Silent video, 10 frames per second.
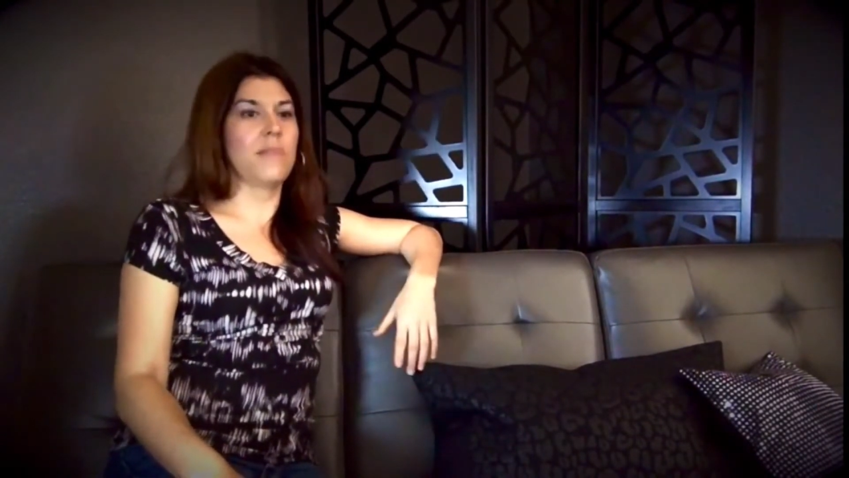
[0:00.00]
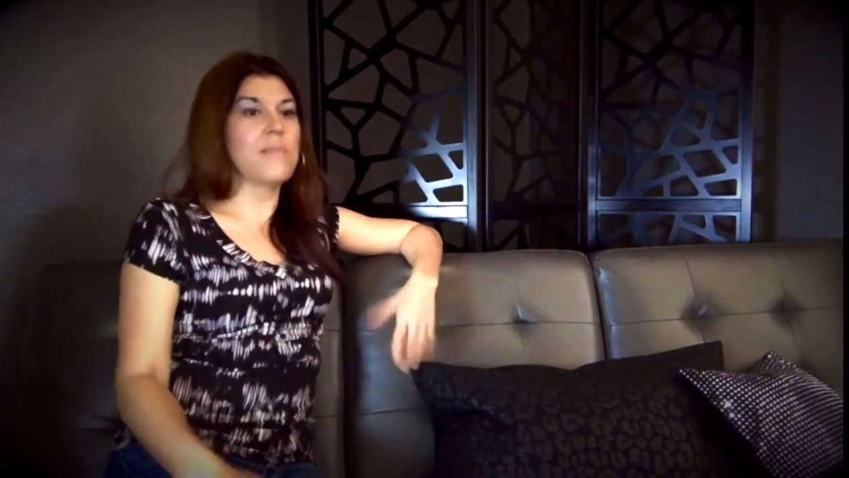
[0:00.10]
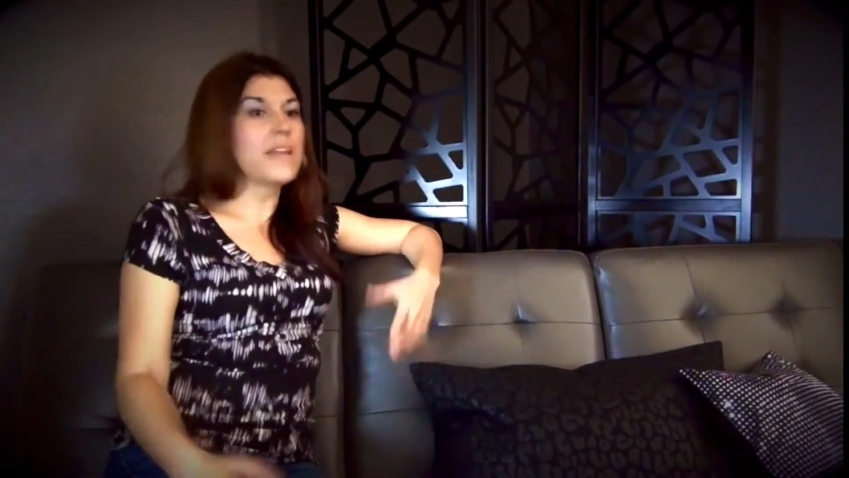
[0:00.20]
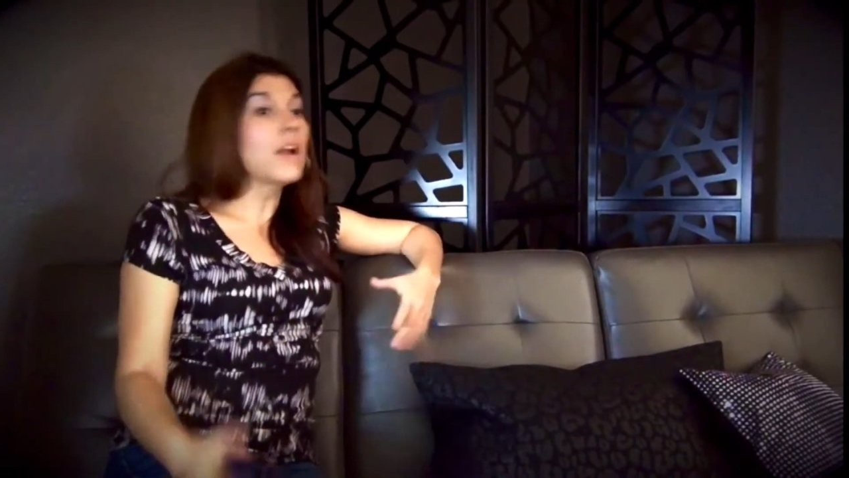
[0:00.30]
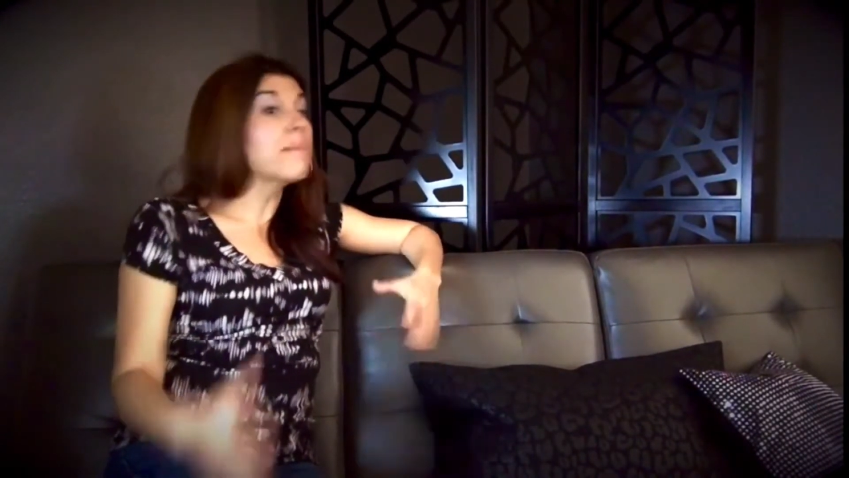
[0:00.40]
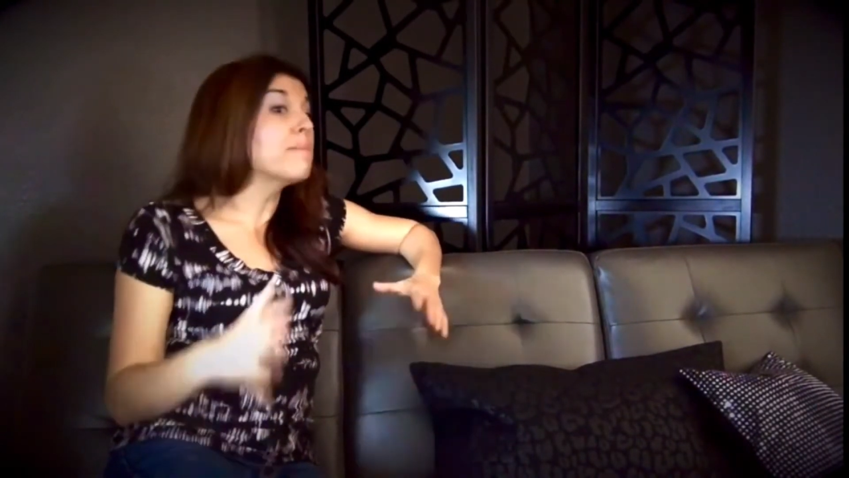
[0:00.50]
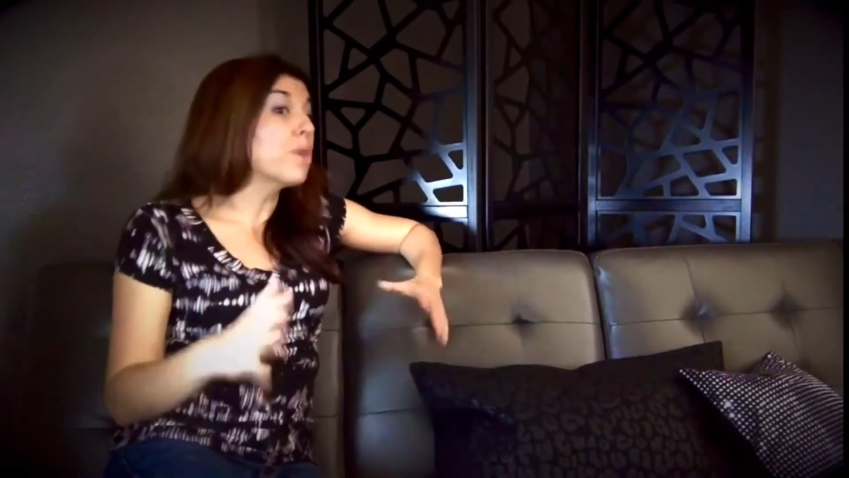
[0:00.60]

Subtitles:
I may not be